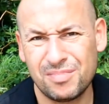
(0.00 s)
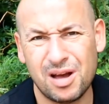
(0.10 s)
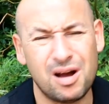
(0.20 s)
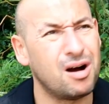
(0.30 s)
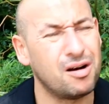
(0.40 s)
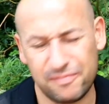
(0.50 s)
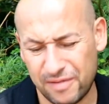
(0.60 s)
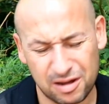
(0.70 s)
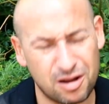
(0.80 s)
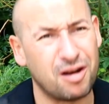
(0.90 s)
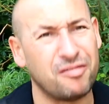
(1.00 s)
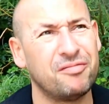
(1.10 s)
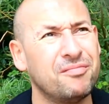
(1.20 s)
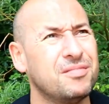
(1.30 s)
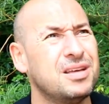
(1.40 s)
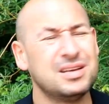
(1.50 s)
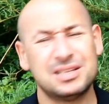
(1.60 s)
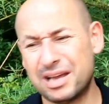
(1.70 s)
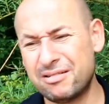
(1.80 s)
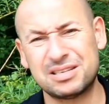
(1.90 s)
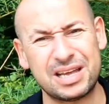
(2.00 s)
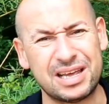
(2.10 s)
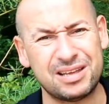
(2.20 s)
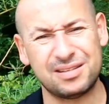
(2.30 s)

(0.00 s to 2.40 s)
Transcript: Oh, fuck off. Seriously.